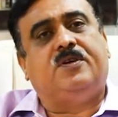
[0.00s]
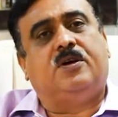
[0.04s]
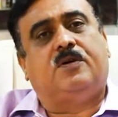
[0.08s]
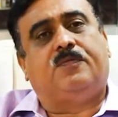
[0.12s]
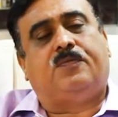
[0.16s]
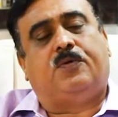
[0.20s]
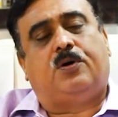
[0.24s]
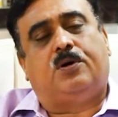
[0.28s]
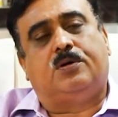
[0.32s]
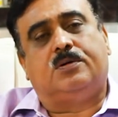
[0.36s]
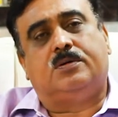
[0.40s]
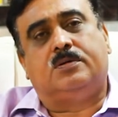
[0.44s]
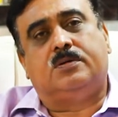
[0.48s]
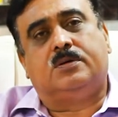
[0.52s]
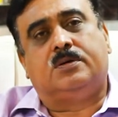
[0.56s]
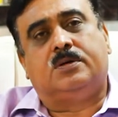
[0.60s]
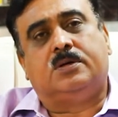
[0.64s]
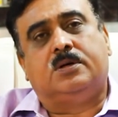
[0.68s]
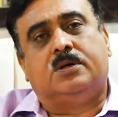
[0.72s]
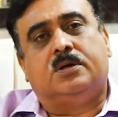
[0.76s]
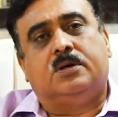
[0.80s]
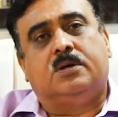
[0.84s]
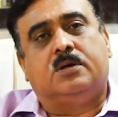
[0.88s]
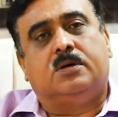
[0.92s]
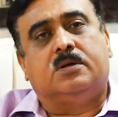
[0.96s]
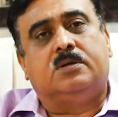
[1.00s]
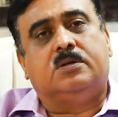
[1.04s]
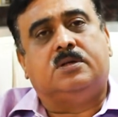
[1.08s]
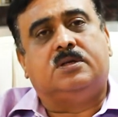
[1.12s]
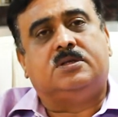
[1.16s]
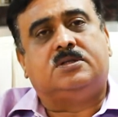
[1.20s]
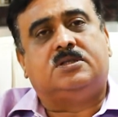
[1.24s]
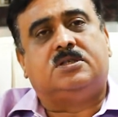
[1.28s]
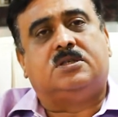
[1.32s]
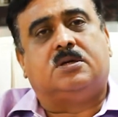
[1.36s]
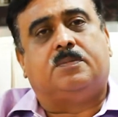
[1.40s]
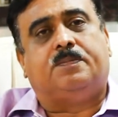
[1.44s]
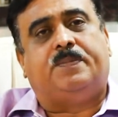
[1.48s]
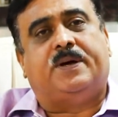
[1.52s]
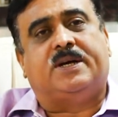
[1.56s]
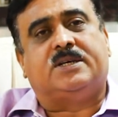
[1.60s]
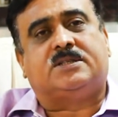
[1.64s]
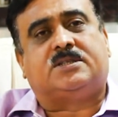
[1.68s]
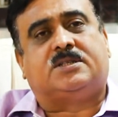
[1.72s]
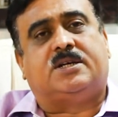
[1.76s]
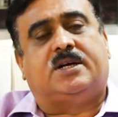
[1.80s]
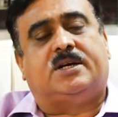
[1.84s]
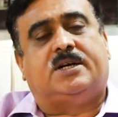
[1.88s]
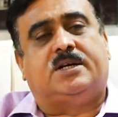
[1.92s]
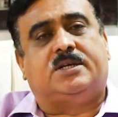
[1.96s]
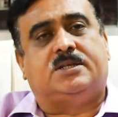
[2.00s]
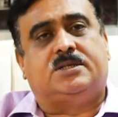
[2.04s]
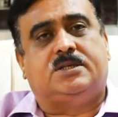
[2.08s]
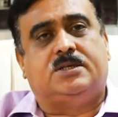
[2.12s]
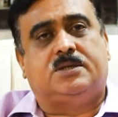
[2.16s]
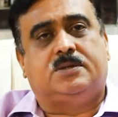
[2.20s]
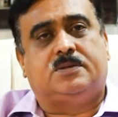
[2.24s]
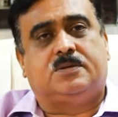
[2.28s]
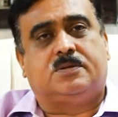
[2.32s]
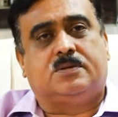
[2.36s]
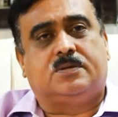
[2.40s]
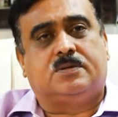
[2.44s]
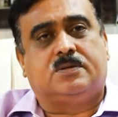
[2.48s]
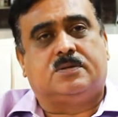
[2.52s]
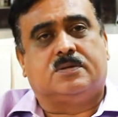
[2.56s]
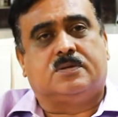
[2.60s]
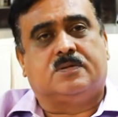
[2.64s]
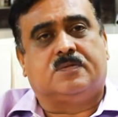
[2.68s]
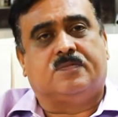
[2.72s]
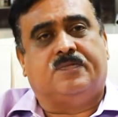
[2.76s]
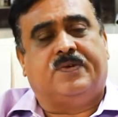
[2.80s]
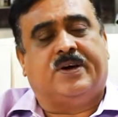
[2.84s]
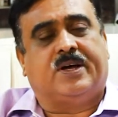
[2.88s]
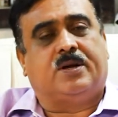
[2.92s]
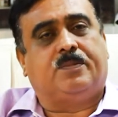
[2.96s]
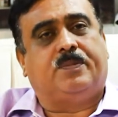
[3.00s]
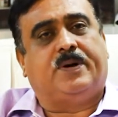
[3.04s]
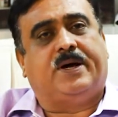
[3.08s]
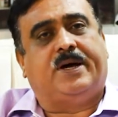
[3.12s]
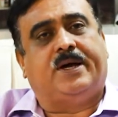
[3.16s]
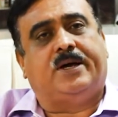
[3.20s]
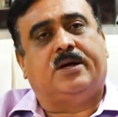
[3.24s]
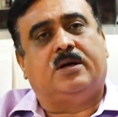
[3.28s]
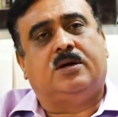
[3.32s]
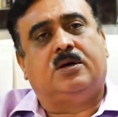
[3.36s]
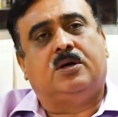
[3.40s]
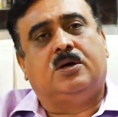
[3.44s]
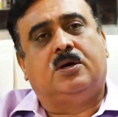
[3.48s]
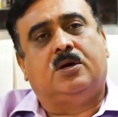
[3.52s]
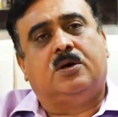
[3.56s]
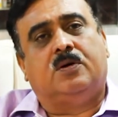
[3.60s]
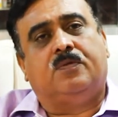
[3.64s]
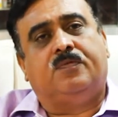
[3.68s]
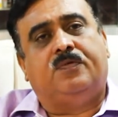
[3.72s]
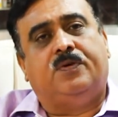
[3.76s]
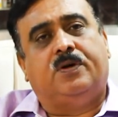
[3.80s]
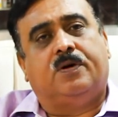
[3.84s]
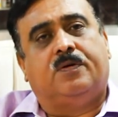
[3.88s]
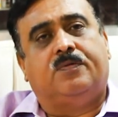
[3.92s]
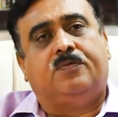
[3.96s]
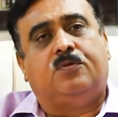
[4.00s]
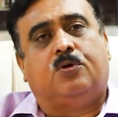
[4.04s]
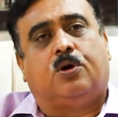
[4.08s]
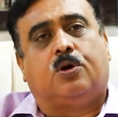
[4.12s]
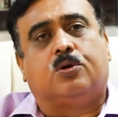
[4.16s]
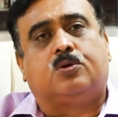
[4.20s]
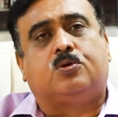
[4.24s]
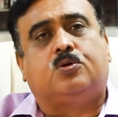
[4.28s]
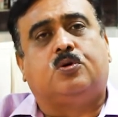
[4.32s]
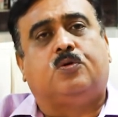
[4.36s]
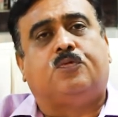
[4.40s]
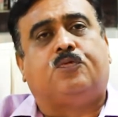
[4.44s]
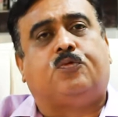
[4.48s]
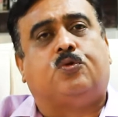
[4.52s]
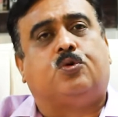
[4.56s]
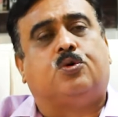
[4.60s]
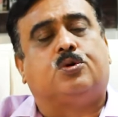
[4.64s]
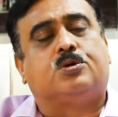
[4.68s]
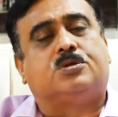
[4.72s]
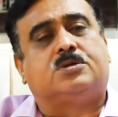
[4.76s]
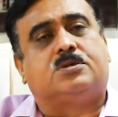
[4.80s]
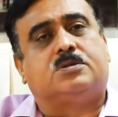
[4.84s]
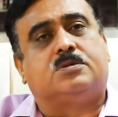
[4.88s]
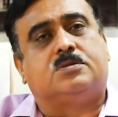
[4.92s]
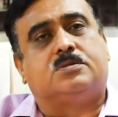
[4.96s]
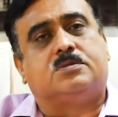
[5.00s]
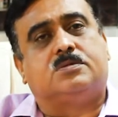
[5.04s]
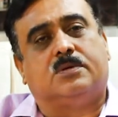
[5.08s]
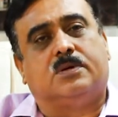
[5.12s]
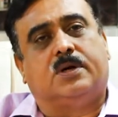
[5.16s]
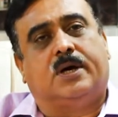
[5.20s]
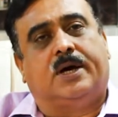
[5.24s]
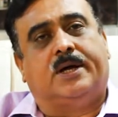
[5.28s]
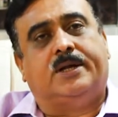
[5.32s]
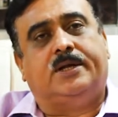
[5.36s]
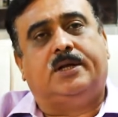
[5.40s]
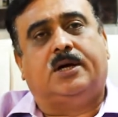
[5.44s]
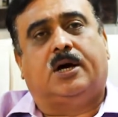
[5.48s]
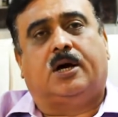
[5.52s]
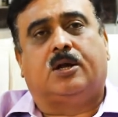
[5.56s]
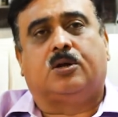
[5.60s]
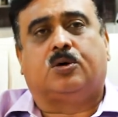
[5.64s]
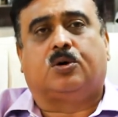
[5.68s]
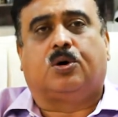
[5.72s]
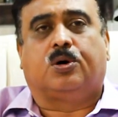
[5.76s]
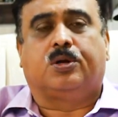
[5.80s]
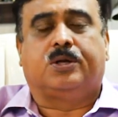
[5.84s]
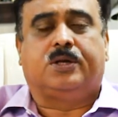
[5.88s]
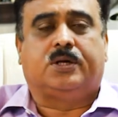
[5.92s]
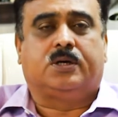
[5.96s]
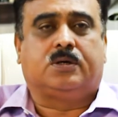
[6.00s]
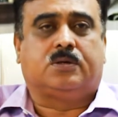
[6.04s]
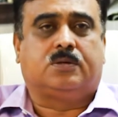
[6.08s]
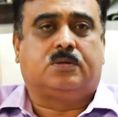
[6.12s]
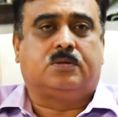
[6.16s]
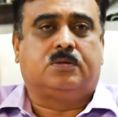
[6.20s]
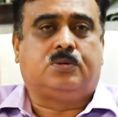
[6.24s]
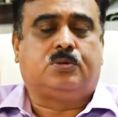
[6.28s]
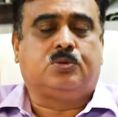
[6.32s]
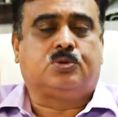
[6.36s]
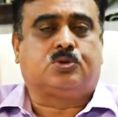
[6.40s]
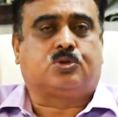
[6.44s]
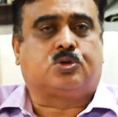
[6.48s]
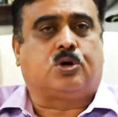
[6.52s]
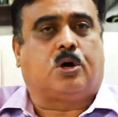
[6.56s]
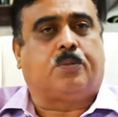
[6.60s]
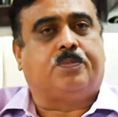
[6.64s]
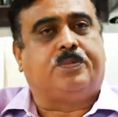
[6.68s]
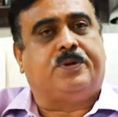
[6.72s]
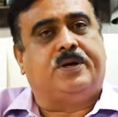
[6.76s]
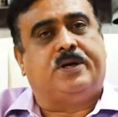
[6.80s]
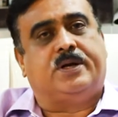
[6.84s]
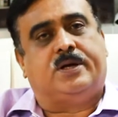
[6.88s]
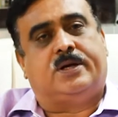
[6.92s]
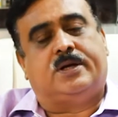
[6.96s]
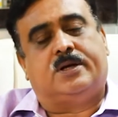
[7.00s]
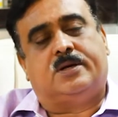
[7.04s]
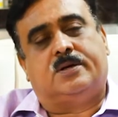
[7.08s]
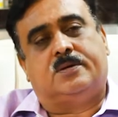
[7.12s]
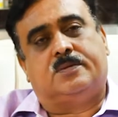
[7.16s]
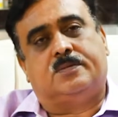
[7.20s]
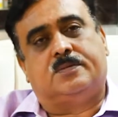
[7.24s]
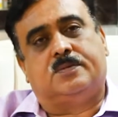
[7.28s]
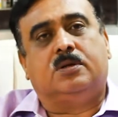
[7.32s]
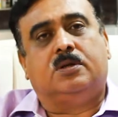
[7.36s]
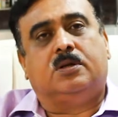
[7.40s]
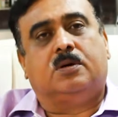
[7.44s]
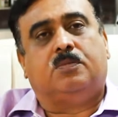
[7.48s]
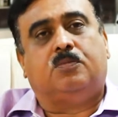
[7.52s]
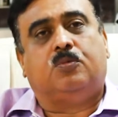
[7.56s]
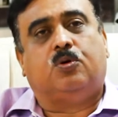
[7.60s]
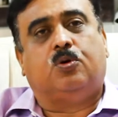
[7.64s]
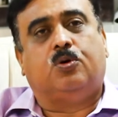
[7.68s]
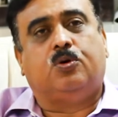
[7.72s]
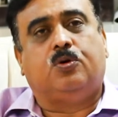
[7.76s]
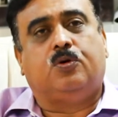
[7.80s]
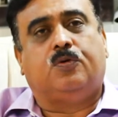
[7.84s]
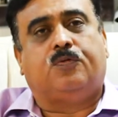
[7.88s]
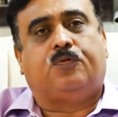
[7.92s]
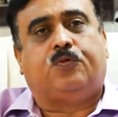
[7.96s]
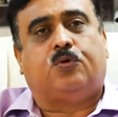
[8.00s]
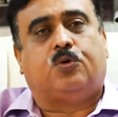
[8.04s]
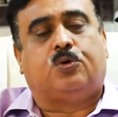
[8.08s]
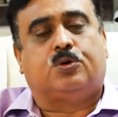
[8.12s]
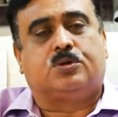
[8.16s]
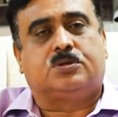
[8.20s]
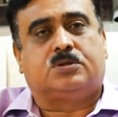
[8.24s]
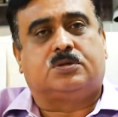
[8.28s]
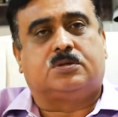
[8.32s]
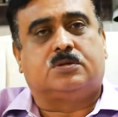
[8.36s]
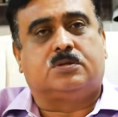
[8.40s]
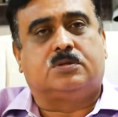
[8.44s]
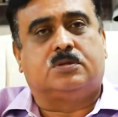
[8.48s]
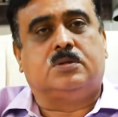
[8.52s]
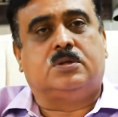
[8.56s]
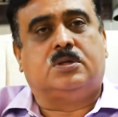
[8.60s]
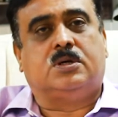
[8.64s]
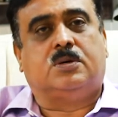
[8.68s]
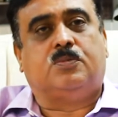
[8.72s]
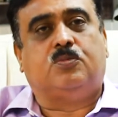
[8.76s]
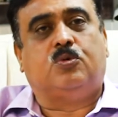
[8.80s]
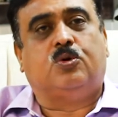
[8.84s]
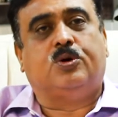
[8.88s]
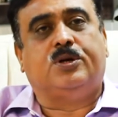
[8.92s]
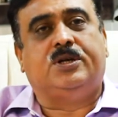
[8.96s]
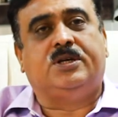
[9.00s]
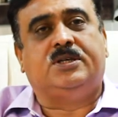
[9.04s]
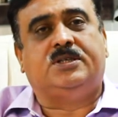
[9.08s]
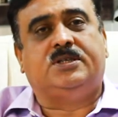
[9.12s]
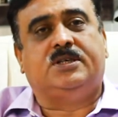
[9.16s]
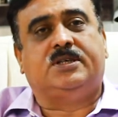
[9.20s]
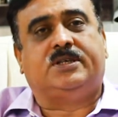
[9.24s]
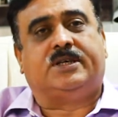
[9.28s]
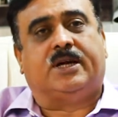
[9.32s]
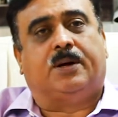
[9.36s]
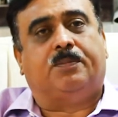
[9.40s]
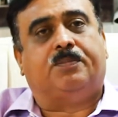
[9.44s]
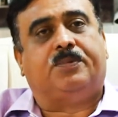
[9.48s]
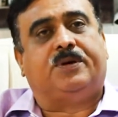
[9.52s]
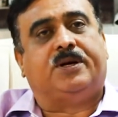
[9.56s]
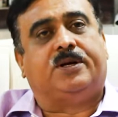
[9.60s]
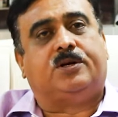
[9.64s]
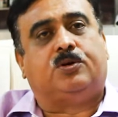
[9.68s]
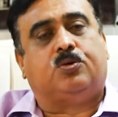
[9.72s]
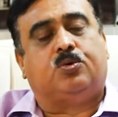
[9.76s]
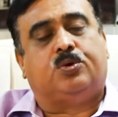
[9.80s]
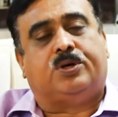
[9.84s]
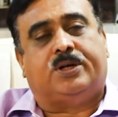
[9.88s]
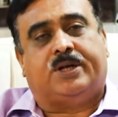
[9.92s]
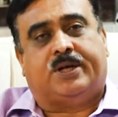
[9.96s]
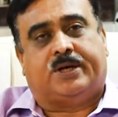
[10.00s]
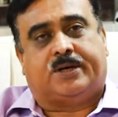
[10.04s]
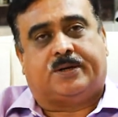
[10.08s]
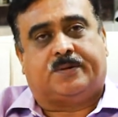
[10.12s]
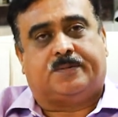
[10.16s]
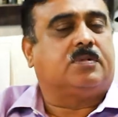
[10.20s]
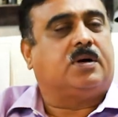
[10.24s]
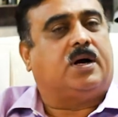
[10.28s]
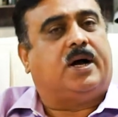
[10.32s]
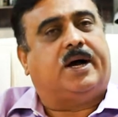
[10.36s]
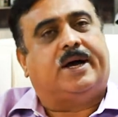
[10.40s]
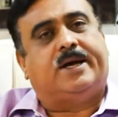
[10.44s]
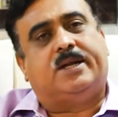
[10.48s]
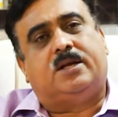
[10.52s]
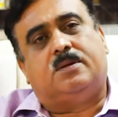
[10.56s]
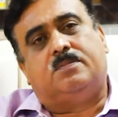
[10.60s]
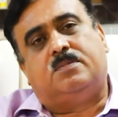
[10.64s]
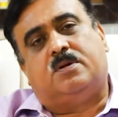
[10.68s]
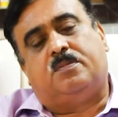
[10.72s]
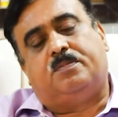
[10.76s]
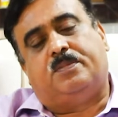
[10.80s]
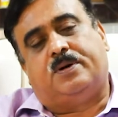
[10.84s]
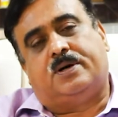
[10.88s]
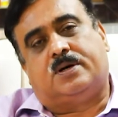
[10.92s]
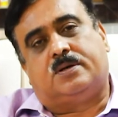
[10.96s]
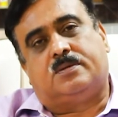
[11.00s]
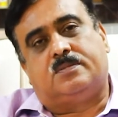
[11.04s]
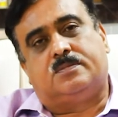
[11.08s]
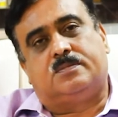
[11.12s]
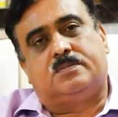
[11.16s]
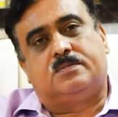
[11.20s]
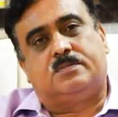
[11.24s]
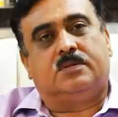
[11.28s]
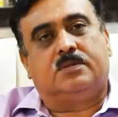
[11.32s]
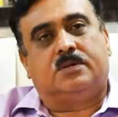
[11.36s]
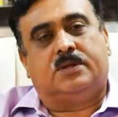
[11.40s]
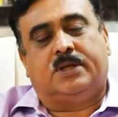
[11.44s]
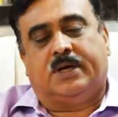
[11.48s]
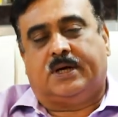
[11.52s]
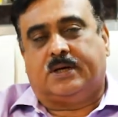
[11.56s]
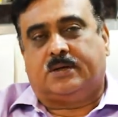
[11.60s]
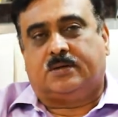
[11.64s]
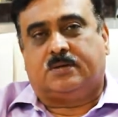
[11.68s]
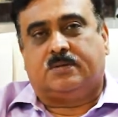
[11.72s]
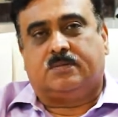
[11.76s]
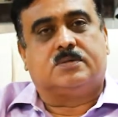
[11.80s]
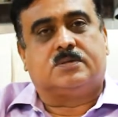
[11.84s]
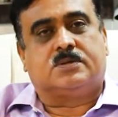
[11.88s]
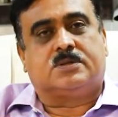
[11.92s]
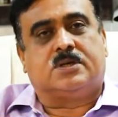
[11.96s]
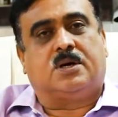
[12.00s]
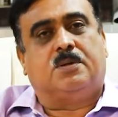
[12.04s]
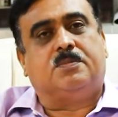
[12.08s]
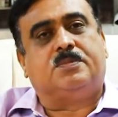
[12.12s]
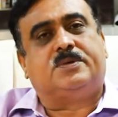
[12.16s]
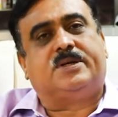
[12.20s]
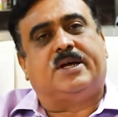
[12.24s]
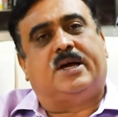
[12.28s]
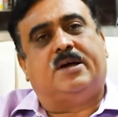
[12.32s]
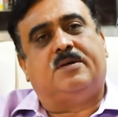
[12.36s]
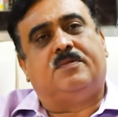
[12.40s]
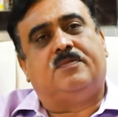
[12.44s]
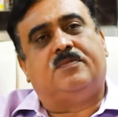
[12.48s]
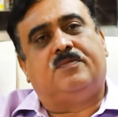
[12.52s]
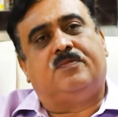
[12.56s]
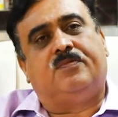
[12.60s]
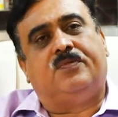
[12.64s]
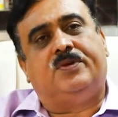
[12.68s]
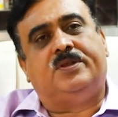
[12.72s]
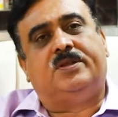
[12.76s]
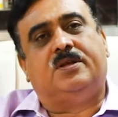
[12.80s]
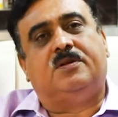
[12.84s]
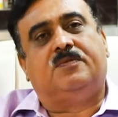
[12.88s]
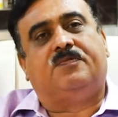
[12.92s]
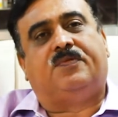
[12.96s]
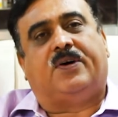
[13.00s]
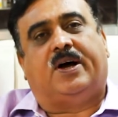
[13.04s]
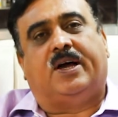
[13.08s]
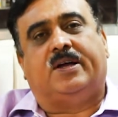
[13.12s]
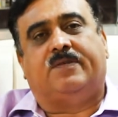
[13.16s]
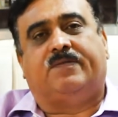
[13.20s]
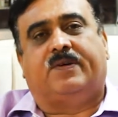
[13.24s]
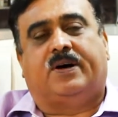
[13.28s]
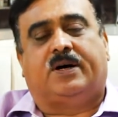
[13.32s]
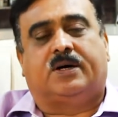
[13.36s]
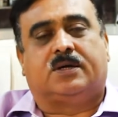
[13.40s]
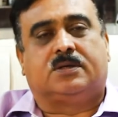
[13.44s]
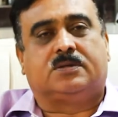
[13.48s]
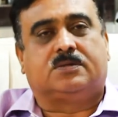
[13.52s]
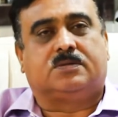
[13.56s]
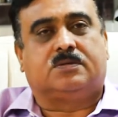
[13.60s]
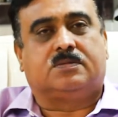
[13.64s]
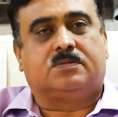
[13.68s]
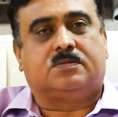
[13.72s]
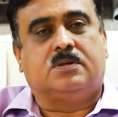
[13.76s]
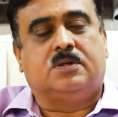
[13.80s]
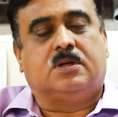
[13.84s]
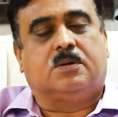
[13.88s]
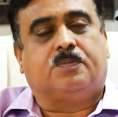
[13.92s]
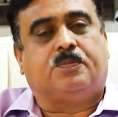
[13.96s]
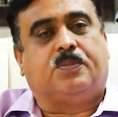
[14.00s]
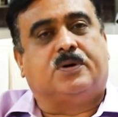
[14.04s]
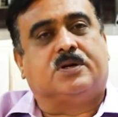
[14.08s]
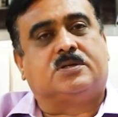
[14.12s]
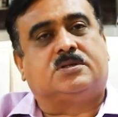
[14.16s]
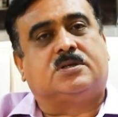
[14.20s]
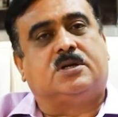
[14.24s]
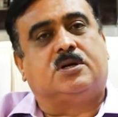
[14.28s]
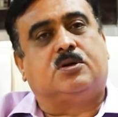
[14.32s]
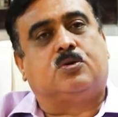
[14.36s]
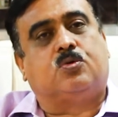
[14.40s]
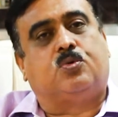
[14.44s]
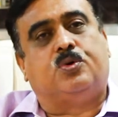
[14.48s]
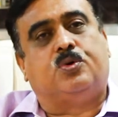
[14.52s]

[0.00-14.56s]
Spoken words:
we have found this is the best strategy whereby we have not to force any alcoholic to stop drinking. The more you force, the more is he tempted to take. I remember that sometime within 5 hours, the person